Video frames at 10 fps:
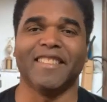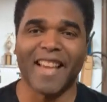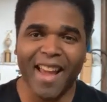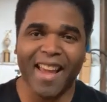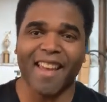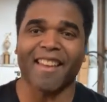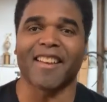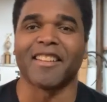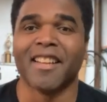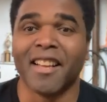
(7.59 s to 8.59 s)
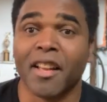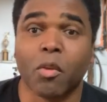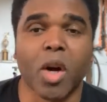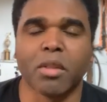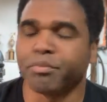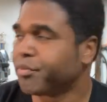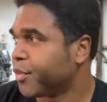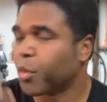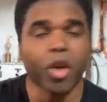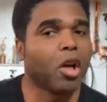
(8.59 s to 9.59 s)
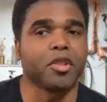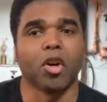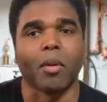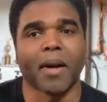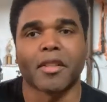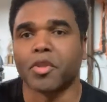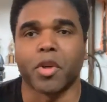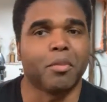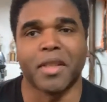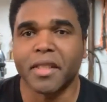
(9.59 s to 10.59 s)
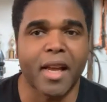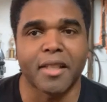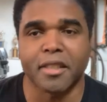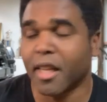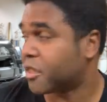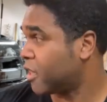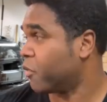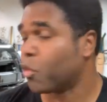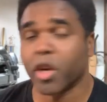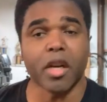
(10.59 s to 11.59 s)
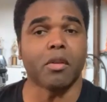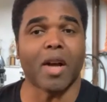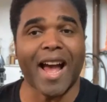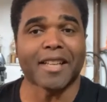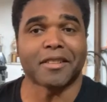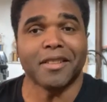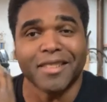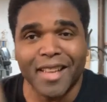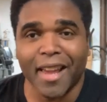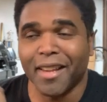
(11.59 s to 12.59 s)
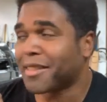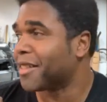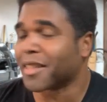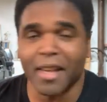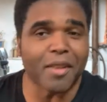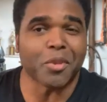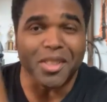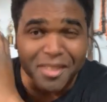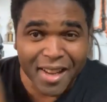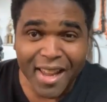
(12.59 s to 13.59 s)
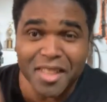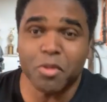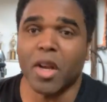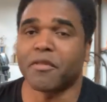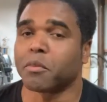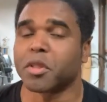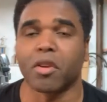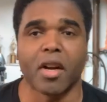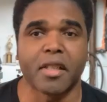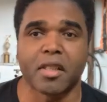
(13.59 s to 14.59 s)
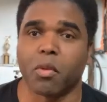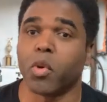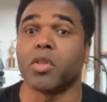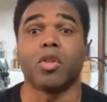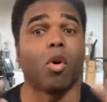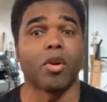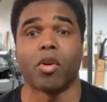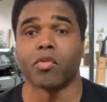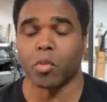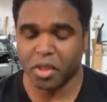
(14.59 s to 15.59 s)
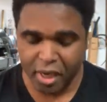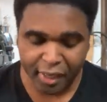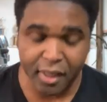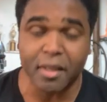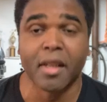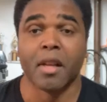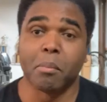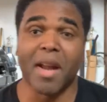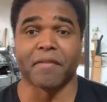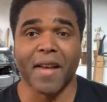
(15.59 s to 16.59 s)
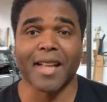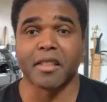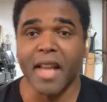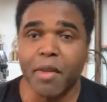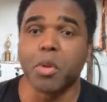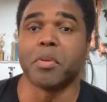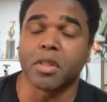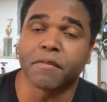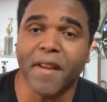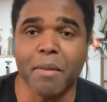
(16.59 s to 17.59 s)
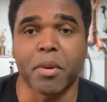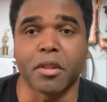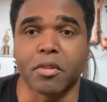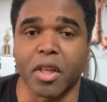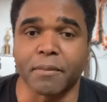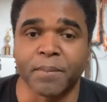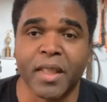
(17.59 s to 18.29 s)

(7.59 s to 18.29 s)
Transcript: Yeah. Well, we all know about the Trailblazer SS. We're actually days away from starting this up. We're going over it. We're checking it. Matter of fact, today we're putting the fan belt on.